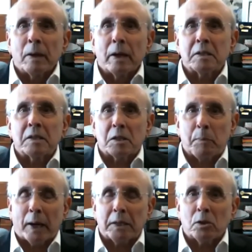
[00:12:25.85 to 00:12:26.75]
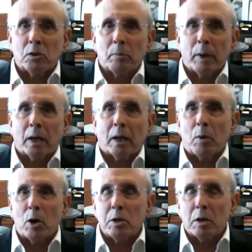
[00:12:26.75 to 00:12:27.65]
is expected to make
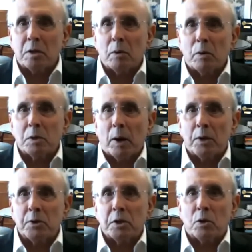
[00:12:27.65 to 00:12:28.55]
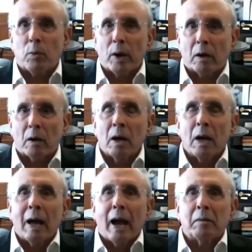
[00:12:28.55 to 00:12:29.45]
emergency responses quicker
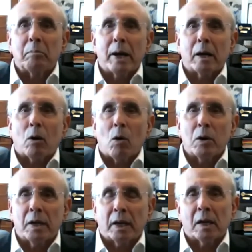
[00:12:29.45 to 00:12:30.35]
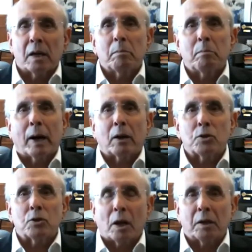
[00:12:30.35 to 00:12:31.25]
and better coordinated by
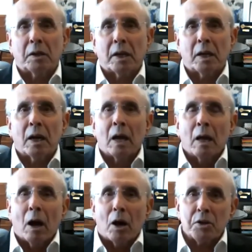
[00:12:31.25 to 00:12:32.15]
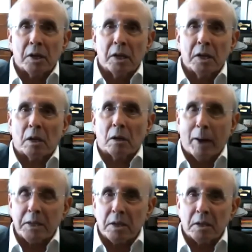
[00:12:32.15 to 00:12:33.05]
consolidating our city's
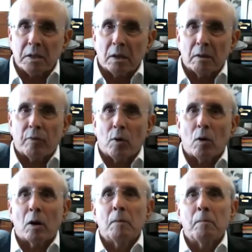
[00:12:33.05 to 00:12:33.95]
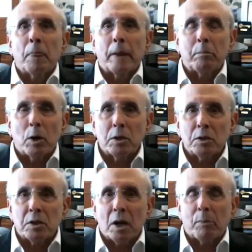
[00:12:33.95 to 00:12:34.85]
command center for
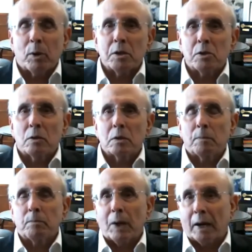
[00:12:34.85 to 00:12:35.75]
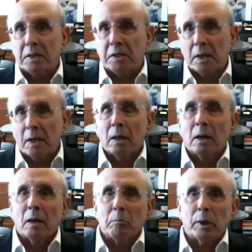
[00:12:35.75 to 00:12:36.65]
emergency operations, IT,
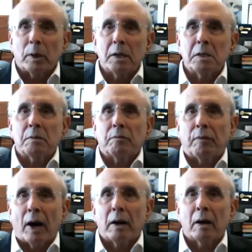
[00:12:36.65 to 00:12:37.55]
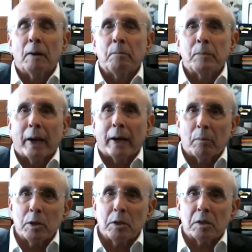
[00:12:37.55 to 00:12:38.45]
police, fire, and
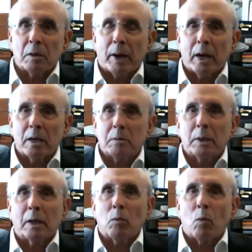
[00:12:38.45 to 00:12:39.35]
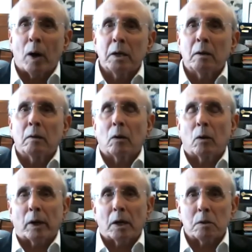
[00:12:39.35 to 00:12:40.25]
emergency management in one
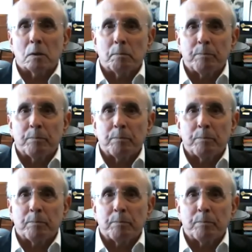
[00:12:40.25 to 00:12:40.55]
location.